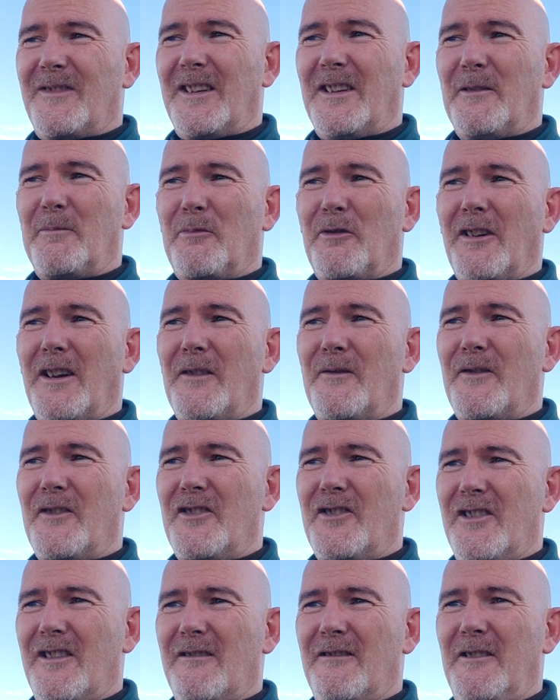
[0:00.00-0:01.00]
prey fish
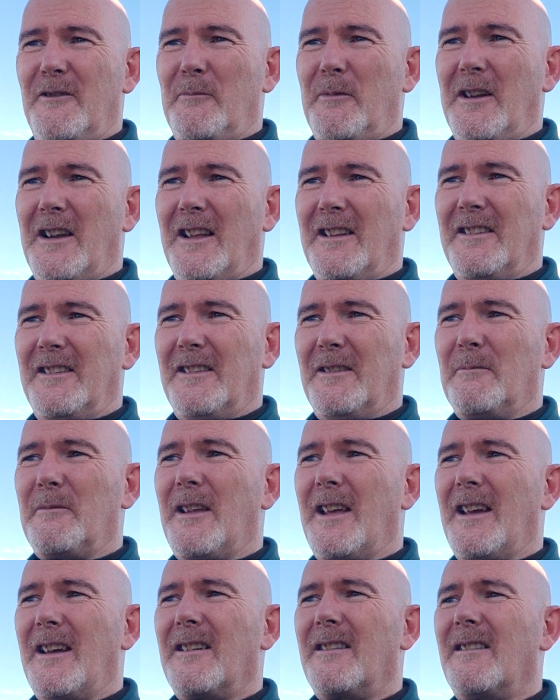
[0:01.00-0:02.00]
here and he's been hunting them
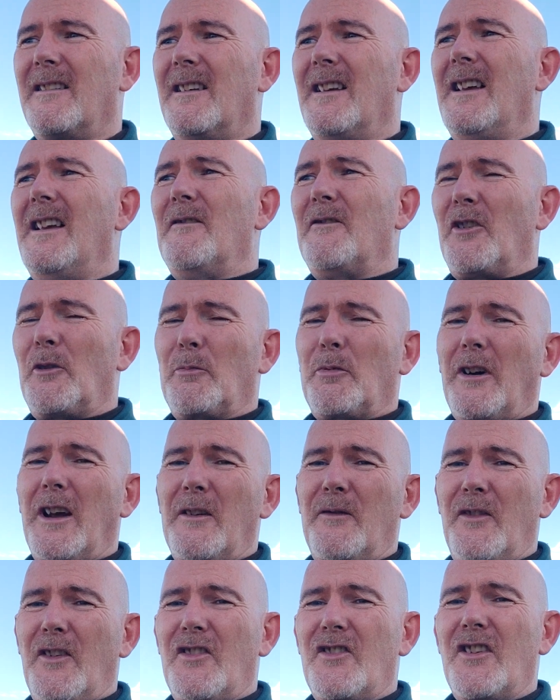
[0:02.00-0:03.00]
down. There's prey
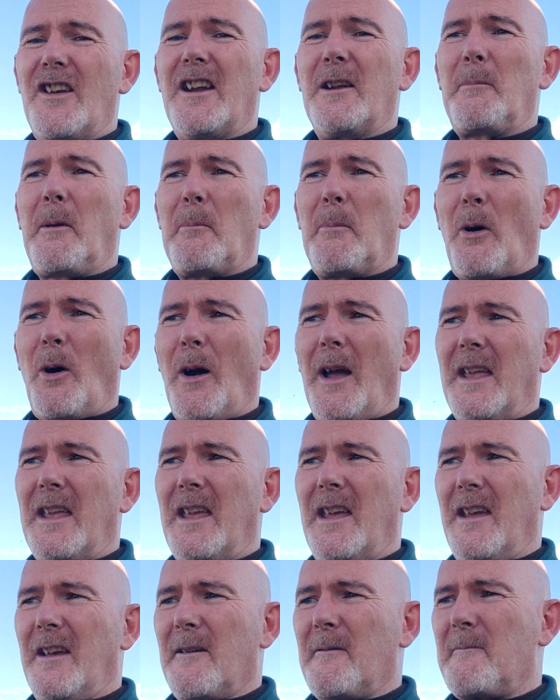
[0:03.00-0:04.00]
fish here, there'll be pike
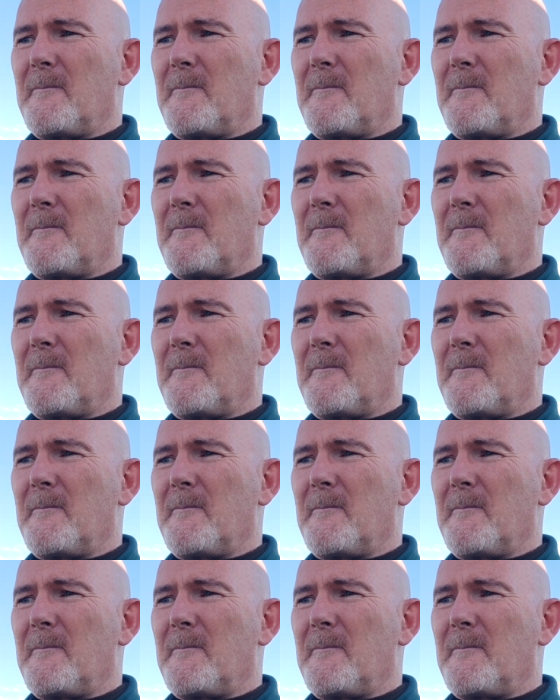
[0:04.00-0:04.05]
here.